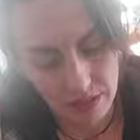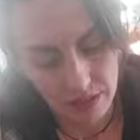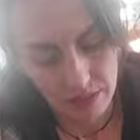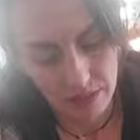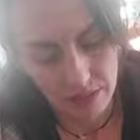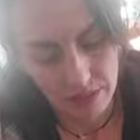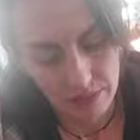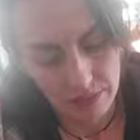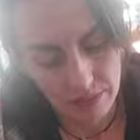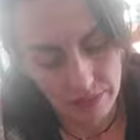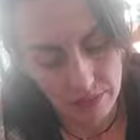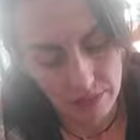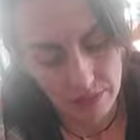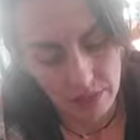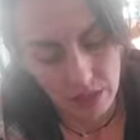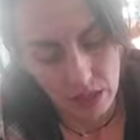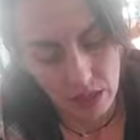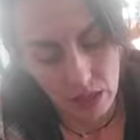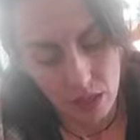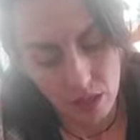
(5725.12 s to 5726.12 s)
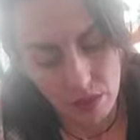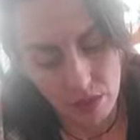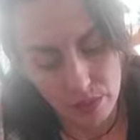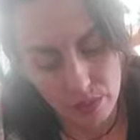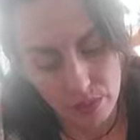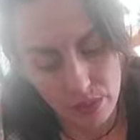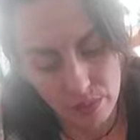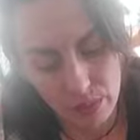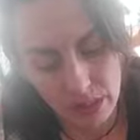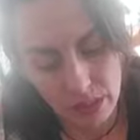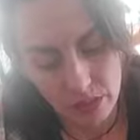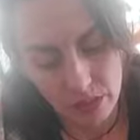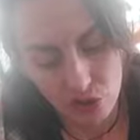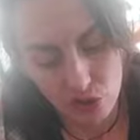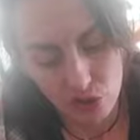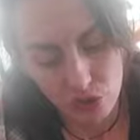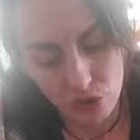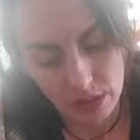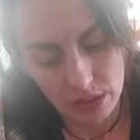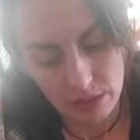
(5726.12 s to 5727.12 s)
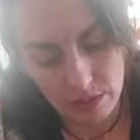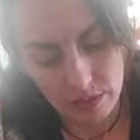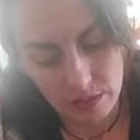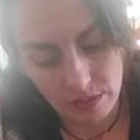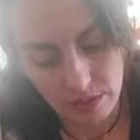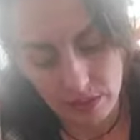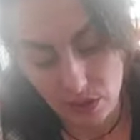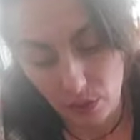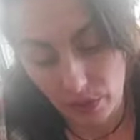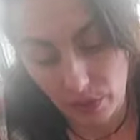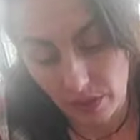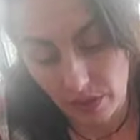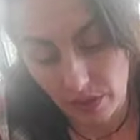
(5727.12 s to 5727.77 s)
us, are we being truly honest with